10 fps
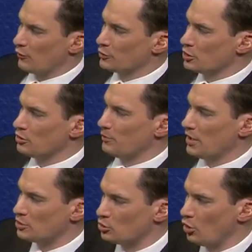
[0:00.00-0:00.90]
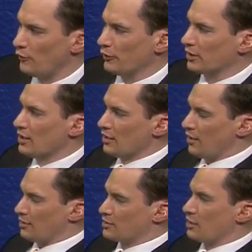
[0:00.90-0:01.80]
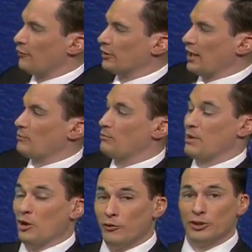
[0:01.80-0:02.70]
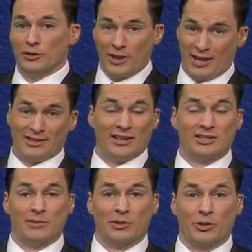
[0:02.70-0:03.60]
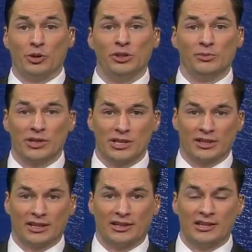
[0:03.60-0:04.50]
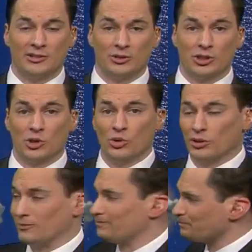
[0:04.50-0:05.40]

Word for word: Virginia Beach, Norfolk, uh, Suffolk, and Melfa. You had gusts up to 30 recently on the eastern shore.